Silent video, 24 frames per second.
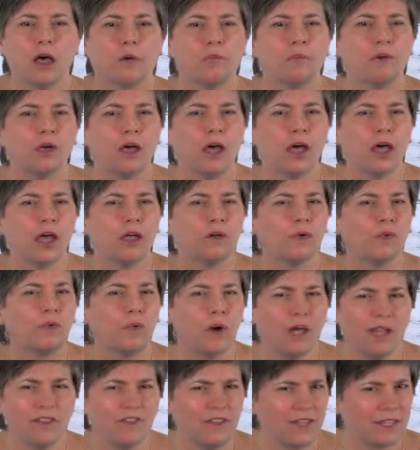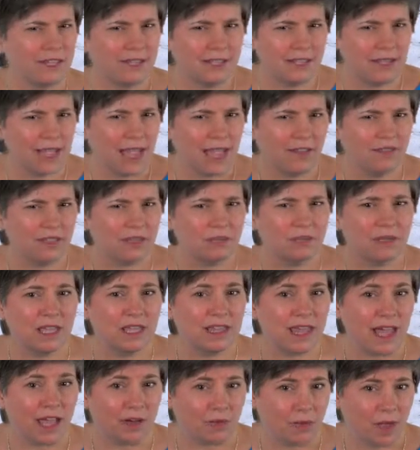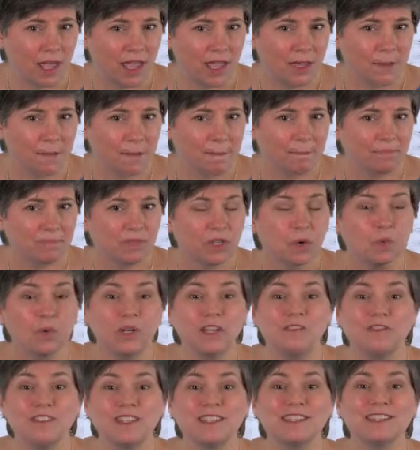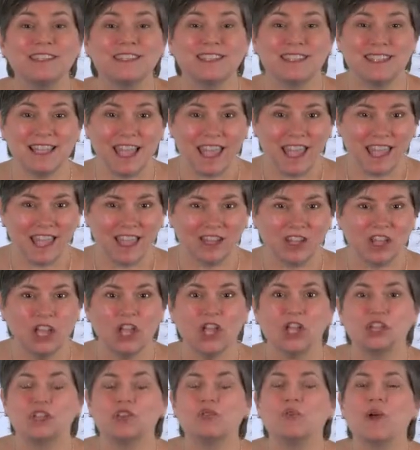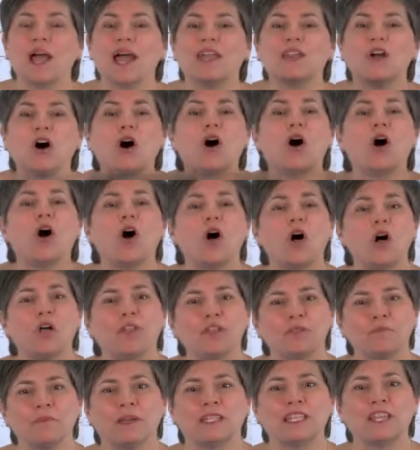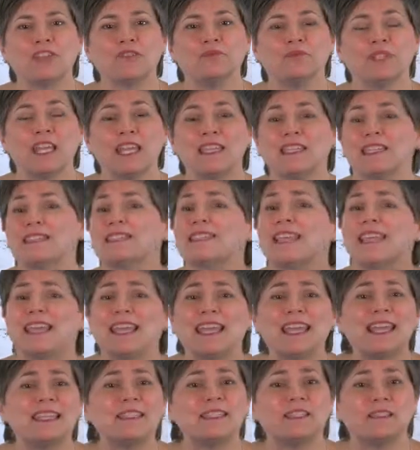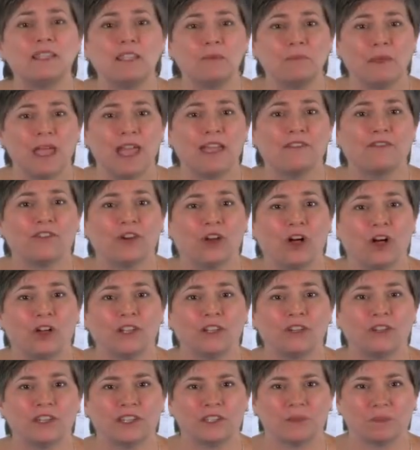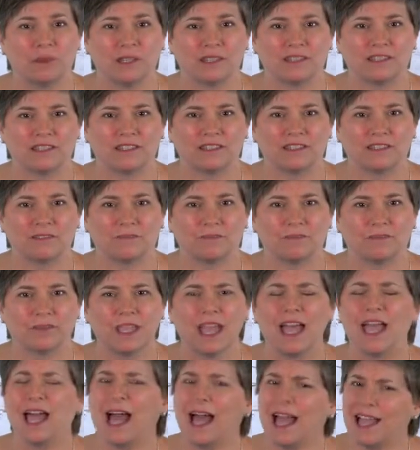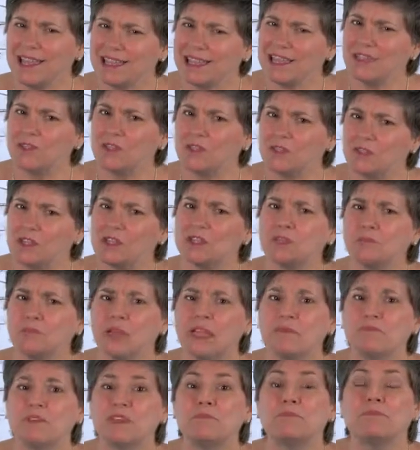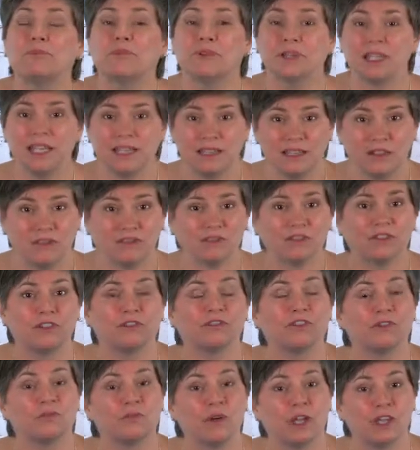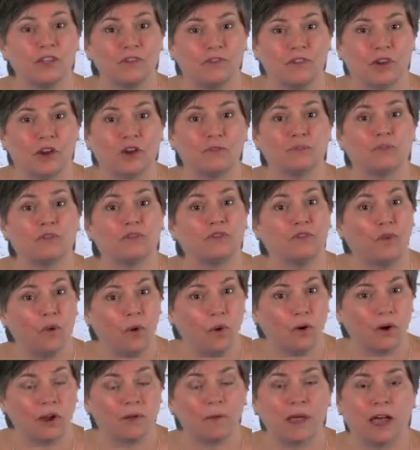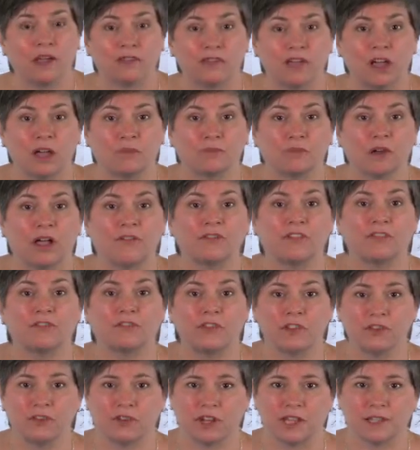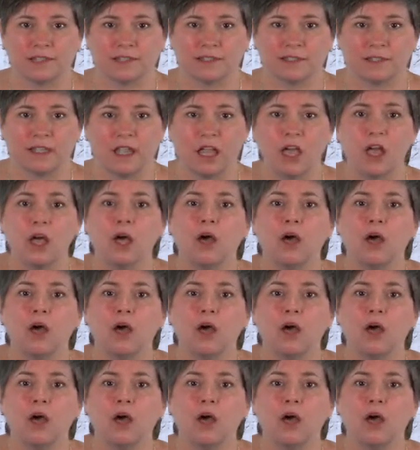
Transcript: But what if it didn't have to be that way? What if instead you had all the money you needed to easily pay for all your expenses? I get that this may be pretty different from what you've heard before about nonprofit fundraising.